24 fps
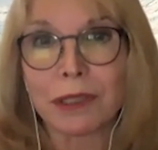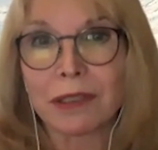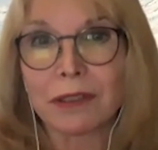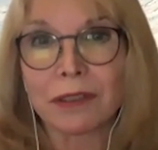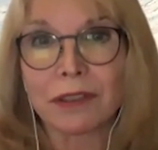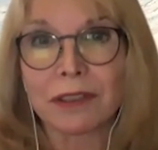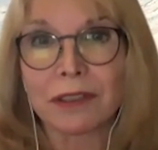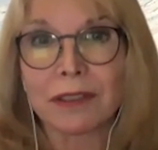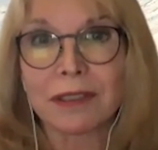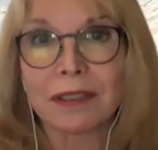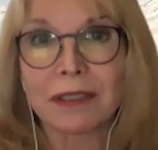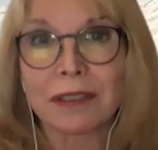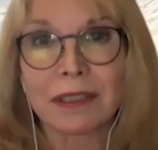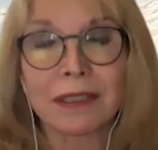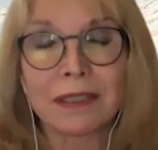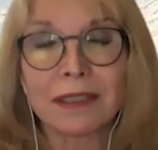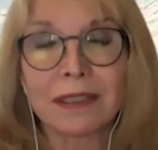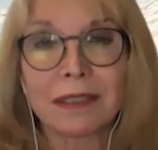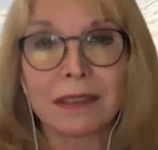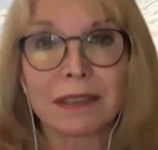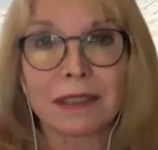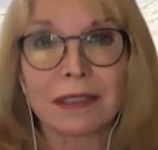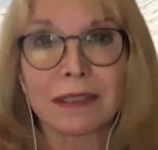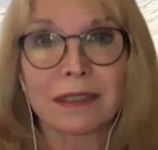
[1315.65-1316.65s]
in nurse
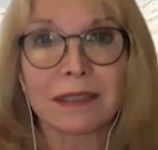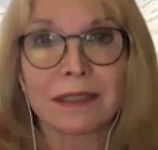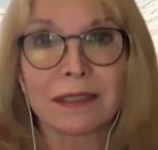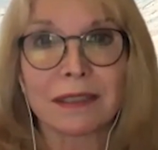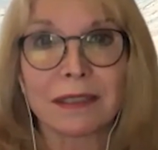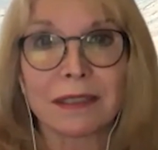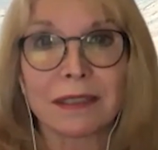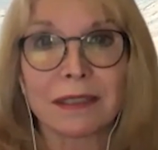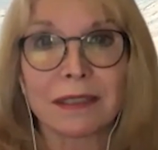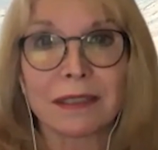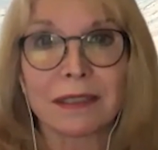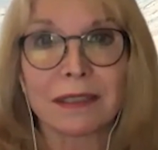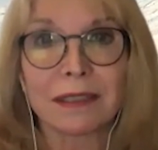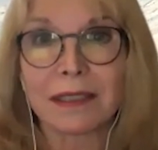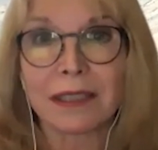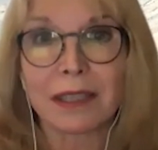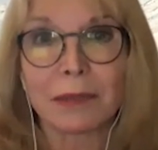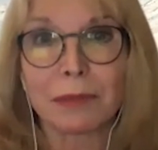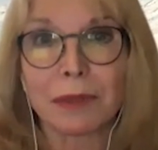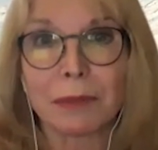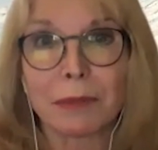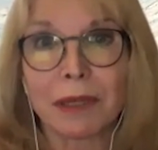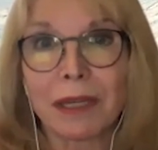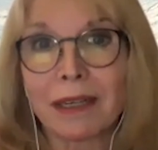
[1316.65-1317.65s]
anesthetists and say
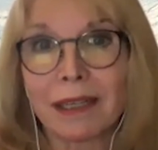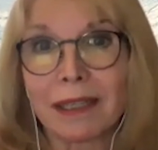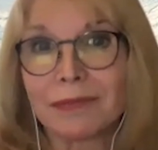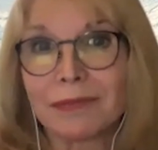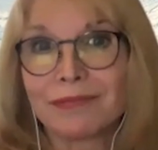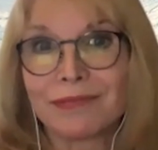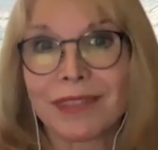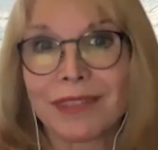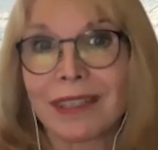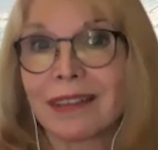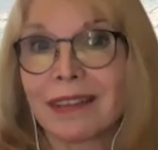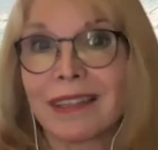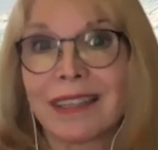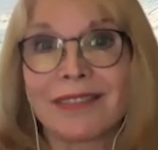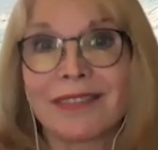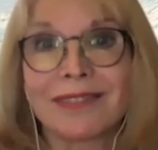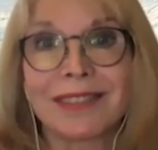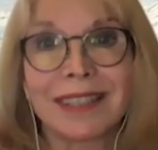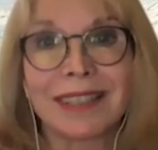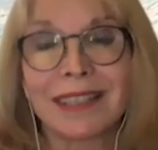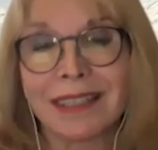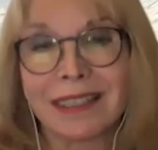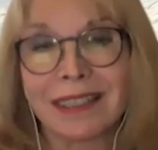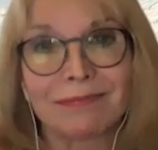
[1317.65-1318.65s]
bye-bye. And they've
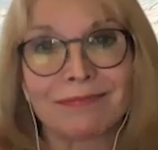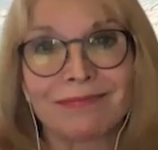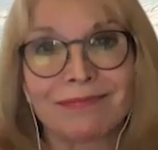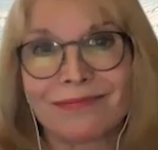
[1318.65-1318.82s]
done it.